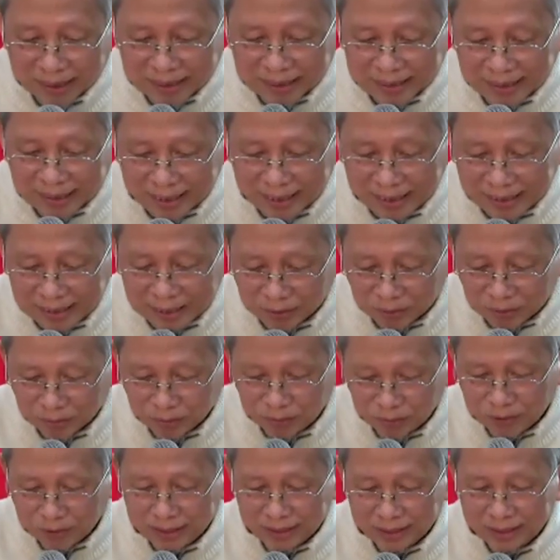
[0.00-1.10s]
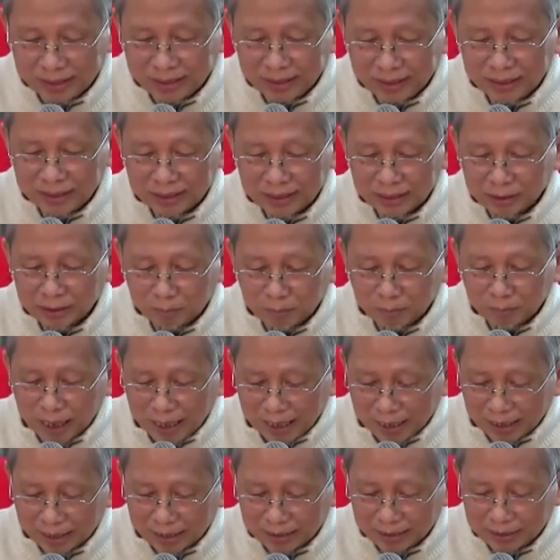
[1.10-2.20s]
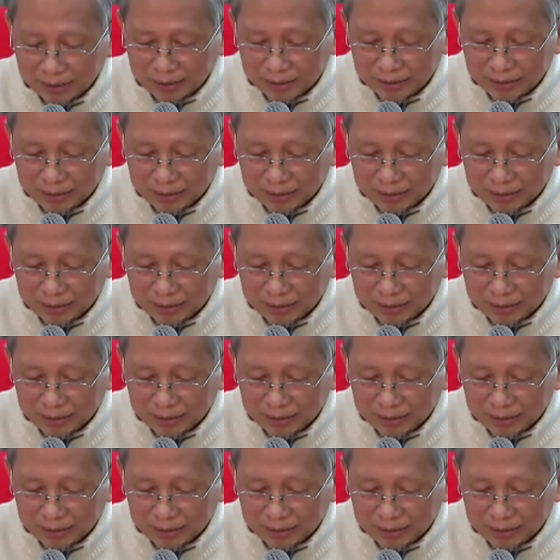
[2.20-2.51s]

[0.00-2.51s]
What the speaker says: Then only the mind